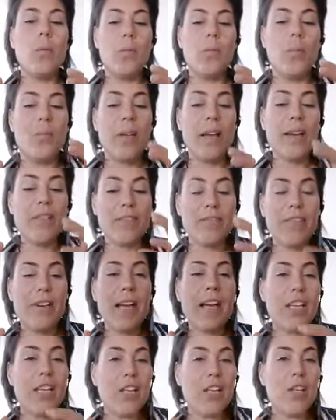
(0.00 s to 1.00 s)
that
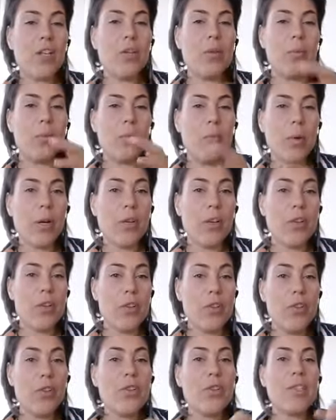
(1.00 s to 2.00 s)
vacuum, we're
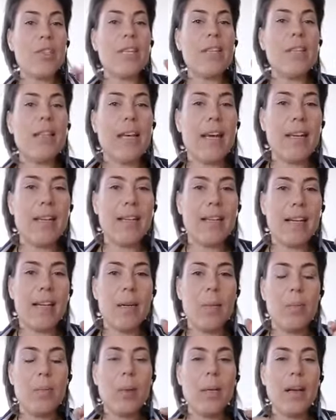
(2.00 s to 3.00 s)
using that and
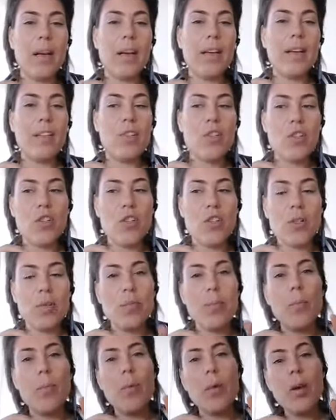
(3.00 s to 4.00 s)
applying
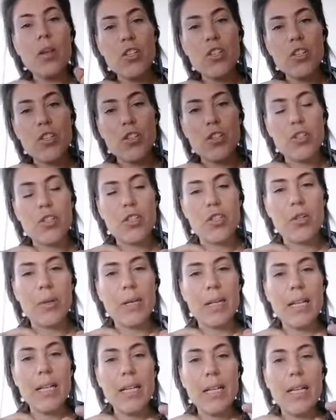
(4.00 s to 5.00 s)
certain postures to
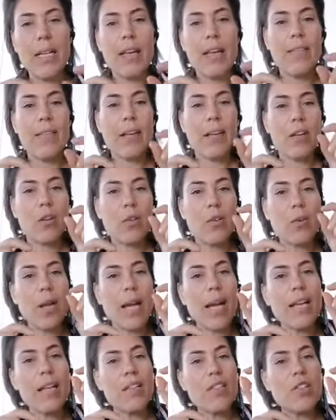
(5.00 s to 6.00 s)
it that
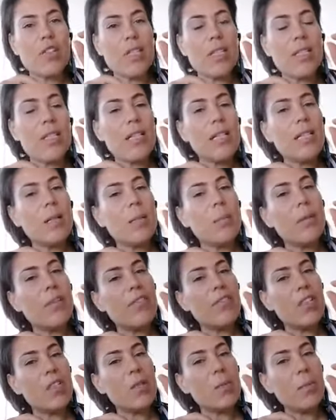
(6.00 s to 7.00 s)
creates just a little bit
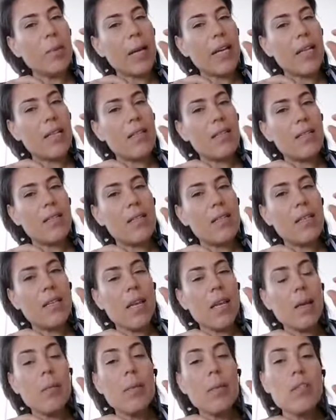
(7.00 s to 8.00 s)
of space
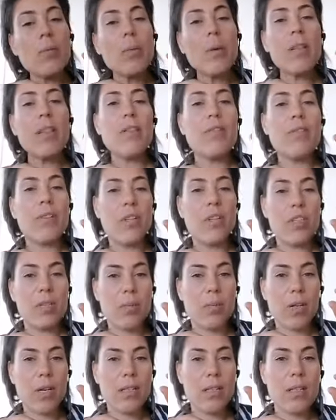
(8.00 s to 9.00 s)
in between the vertebrae,